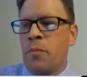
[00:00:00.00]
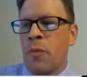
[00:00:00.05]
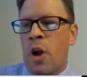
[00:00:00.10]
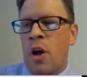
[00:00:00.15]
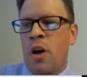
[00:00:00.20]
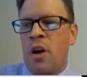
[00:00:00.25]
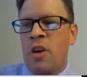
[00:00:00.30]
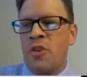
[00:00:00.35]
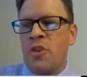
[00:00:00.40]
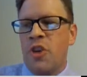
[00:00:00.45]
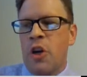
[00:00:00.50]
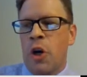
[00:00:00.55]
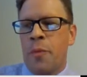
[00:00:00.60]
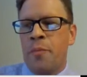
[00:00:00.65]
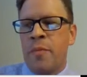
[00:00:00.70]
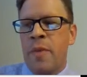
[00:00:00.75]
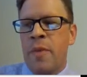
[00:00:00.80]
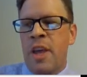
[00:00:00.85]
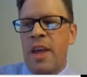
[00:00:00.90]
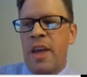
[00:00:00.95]

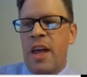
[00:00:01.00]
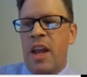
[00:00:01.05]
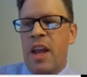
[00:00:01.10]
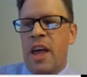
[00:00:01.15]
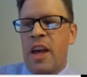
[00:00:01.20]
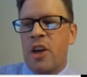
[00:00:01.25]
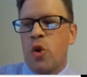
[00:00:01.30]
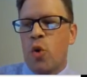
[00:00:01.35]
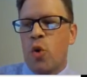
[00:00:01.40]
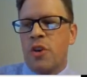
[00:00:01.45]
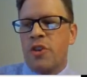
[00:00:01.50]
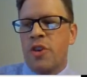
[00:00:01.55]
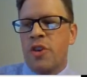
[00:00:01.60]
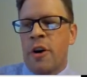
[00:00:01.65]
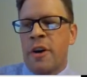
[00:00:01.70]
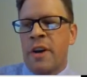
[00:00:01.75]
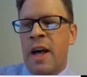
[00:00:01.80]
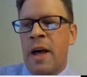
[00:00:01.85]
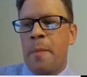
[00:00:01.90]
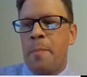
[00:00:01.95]
Also, electors
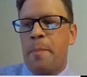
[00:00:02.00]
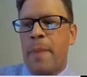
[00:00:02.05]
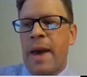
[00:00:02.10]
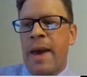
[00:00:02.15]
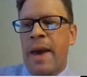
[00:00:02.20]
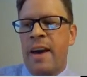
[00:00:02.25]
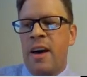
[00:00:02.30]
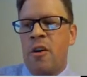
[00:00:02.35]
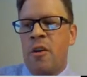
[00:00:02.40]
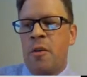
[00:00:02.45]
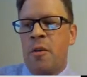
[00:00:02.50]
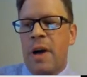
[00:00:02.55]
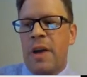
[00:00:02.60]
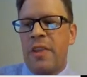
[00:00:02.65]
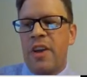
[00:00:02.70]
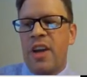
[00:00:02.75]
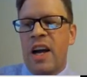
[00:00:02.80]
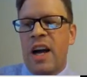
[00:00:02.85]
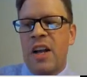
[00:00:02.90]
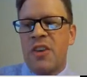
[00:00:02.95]
are not bound by
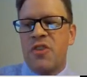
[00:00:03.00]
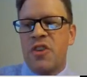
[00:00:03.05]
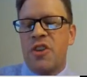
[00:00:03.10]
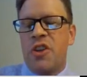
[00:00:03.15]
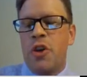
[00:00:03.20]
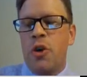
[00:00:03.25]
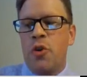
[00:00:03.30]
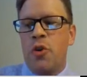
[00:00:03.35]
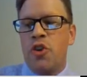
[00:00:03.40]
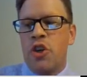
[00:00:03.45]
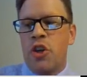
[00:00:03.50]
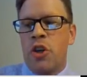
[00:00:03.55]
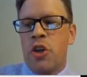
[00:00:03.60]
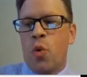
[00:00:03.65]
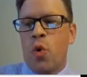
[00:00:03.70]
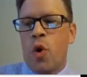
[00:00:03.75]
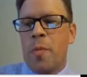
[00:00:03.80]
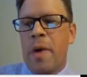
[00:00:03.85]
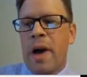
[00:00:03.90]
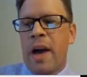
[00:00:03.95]
the Constitution
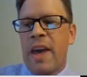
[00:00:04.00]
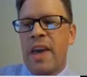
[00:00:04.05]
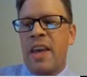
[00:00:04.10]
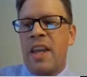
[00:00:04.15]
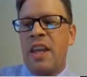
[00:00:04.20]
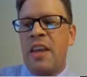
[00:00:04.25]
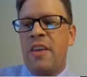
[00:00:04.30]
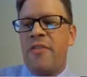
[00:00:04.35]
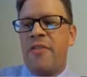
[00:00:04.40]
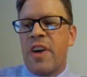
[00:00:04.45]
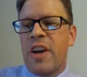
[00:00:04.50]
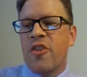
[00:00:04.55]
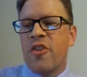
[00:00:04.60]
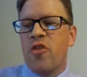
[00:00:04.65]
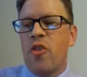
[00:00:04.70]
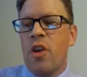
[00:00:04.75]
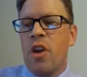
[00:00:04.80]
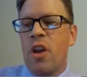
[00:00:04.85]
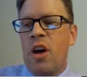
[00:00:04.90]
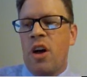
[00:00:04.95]
or by any
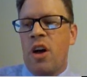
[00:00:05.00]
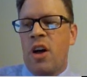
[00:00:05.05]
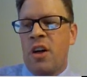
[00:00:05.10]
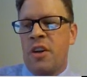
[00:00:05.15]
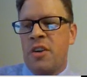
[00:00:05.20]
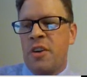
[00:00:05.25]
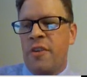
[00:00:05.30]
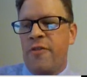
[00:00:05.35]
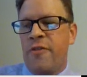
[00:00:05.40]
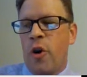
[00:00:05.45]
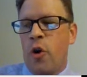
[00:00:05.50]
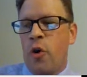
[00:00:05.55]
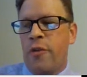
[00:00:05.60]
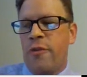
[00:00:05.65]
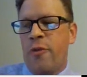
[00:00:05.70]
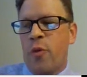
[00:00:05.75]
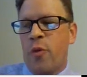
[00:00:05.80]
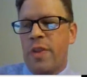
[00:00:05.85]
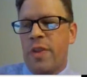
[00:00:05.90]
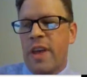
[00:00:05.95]
federal law to vote
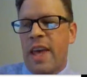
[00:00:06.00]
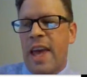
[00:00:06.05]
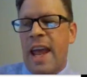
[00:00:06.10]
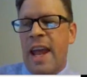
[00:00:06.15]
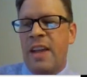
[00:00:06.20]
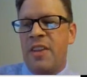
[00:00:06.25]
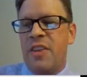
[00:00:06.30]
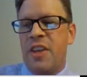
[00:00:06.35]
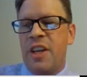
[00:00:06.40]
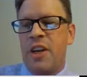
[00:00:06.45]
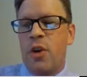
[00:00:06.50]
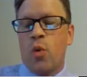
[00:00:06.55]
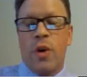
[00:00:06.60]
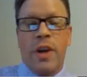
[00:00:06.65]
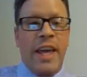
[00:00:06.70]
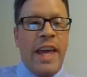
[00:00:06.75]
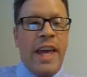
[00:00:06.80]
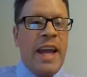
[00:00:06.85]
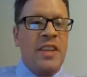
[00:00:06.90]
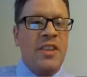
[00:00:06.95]
for the candidate or
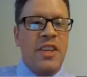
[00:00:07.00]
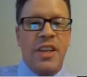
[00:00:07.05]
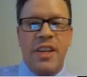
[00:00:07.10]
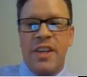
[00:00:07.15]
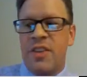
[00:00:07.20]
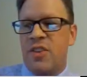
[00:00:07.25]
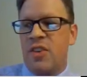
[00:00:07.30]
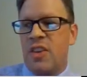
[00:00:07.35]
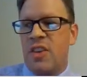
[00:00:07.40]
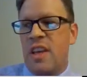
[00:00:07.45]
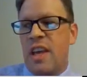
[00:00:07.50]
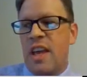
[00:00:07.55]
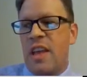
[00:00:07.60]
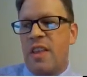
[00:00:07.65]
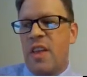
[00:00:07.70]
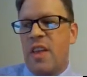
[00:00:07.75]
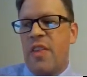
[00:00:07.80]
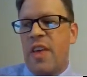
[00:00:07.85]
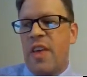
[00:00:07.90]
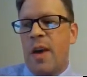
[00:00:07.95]
candidates
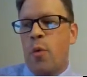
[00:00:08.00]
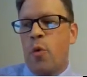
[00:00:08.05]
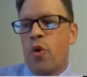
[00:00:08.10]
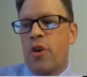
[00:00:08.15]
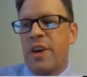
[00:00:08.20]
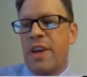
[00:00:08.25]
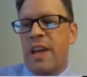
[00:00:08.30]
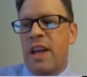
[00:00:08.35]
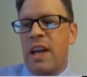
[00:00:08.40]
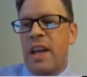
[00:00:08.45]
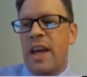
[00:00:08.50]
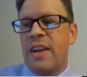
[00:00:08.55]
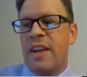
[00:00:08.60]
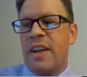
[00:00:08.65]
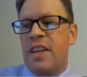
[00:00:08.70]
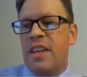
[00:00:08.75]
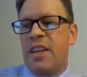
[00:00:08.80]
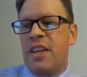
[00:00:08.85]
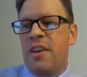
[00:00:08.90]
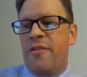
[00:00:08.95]
that they were
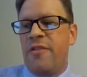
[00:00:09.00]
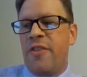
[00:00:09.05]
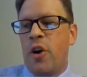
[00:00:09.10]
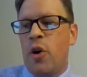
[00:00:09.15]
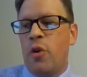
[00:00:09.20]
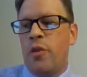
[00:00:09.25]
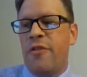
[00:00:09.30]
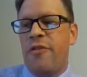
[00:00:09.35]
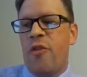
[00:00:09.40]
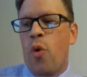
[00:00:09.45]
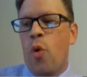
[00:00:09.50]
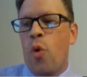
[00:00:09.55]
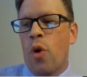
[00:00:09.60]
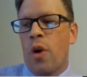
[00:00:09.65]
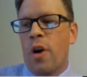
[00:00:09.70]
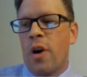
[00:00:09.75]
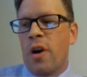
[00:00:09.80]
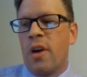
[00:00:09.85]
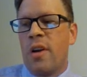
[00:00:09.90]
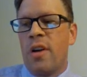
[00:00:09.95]
elected to vote
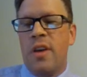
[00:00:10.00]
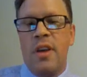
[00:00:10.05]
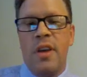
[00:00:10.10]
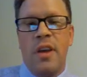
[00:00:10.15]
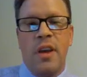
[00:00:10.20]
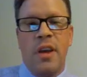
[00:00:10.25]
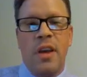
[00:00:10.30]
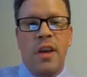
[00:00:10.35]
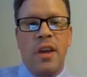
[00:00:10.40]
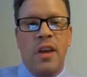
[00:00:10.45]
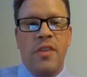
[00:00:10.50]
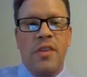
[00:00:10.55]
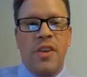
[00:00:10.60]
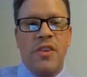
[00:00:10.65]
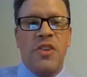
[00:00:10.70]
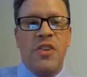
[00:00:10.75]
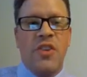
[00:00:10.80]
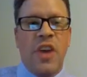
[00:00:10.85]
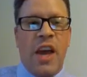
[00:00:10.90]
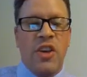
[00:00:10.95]
for.
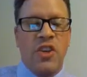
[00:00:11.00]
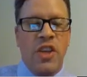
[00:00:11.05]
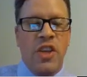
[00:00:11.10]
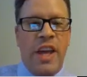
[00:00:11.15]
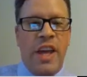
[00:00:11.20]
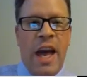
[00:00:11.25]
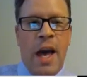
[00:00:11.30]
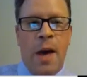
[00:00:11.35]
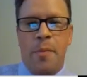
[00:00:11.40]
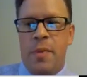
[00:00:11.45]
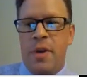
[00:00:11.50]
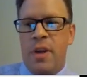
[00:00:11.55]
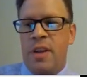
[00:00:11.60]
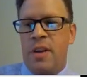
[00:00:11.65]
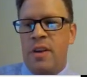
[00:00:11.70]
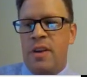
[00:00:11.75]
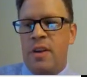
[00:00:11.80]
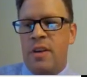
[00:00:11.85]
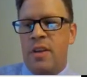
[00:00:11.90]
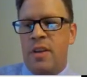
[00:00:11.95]
This has actually
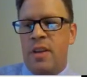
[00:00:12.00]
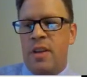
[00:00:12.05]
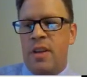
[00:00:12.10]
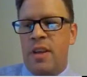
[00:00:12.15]
happened